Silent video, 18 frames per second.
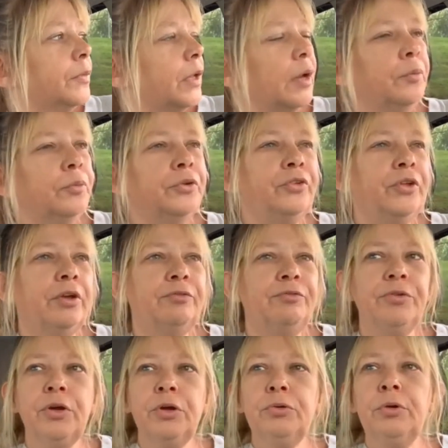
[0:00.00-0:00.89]
I was at
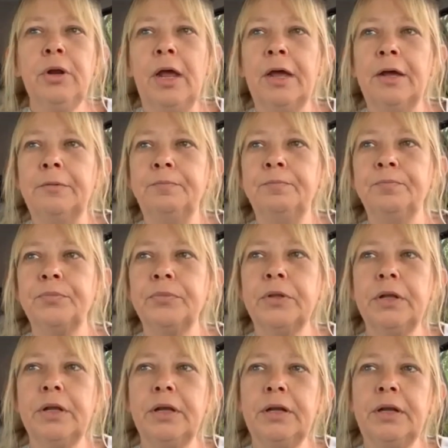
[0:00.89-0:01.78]
Food Lion
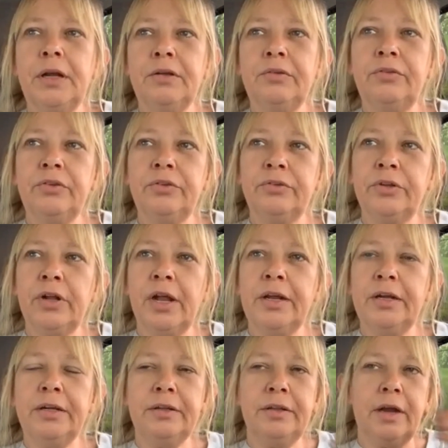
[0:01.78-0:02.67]
and there's this
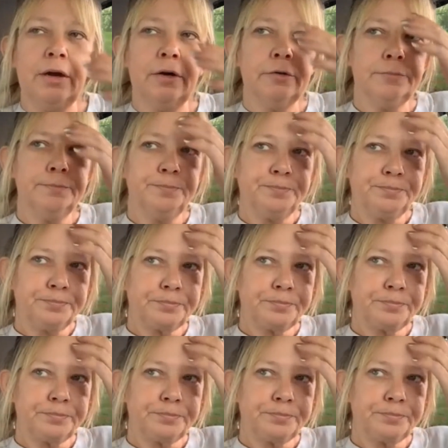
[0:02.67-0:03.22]
lady there,